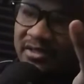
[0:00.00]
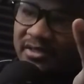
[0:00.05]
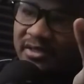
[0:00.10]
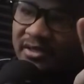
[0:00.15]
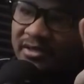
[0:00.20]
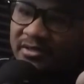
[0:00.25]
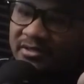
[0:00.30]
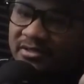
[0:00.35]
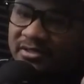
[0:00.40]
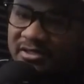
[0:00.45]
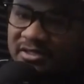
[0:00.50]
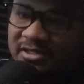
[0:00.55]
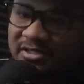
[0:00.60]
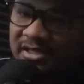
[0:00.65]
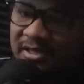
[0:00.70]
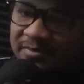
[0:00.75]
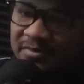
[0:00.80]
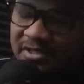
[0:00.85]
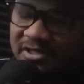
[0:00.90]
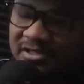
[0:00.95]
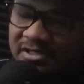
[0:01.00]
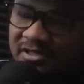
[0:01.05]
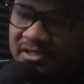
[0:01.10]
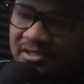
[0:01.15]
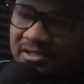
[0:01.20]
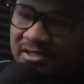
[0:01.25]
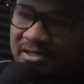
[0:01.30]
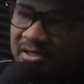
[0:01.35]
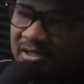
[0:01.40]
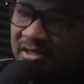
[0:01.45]
It's the same
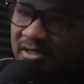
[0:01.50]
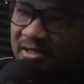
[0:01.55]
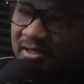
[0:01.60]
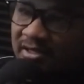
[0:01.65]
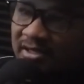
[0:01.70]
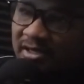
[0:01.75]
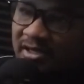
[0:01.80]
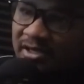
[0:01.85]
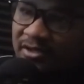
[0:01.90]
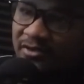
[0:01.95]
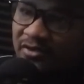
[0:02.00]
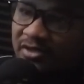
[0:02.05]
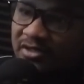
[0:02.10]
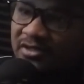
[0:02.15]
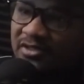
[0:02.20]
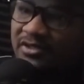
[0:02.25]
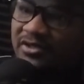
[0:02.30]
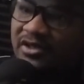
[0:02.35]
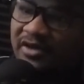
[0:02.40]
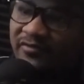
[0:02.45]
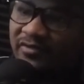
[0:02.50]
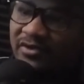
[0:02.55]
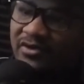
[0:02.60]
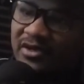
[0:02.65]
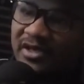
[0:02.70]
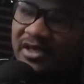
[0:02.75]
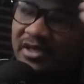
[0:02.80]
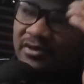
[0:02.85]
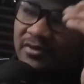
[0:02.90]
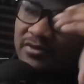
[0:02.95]
distance, and you have a good
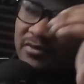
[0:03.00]
angle. I